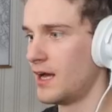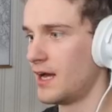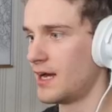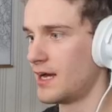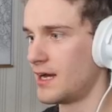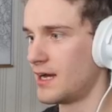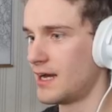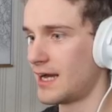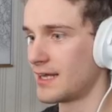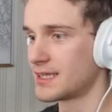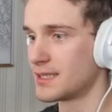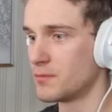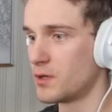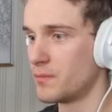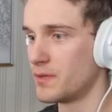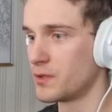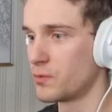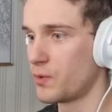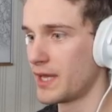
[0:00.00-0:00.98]
At the
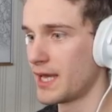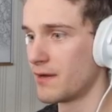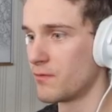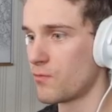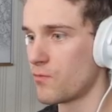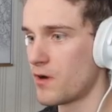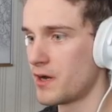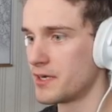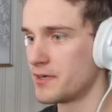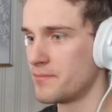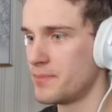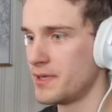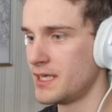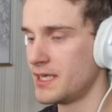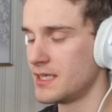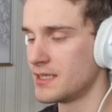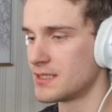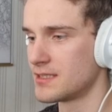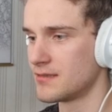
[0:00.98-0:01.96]
moment, we have 1
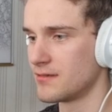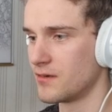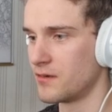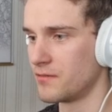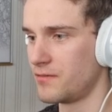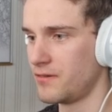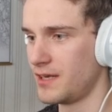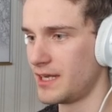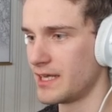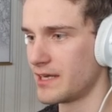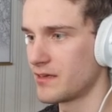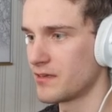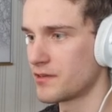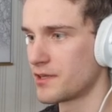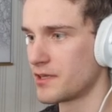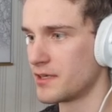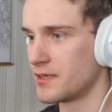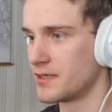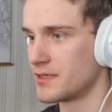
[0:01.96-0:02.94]
beat of
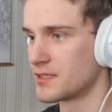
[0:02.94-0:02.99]
length.